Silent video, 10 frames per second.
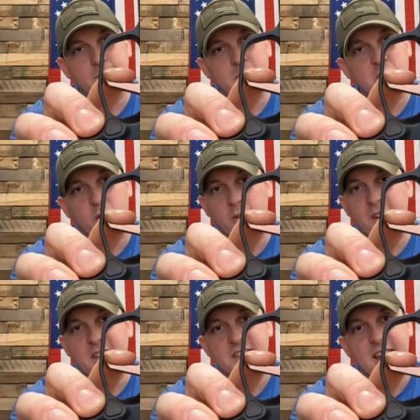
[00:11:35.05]
short
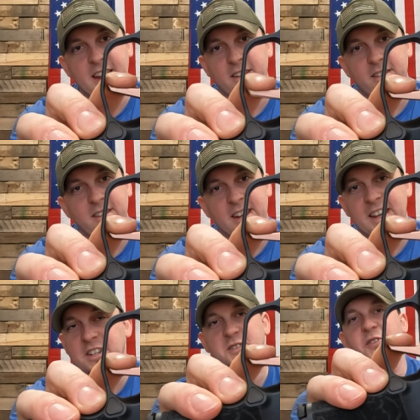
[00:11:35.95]
reset.
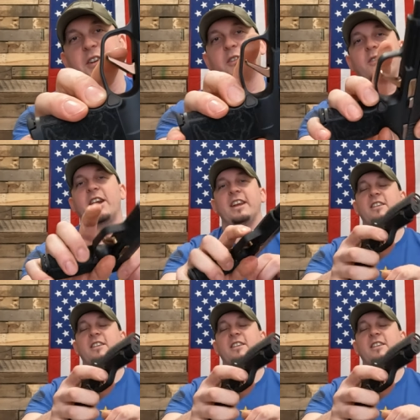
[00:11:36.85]
They just feel great.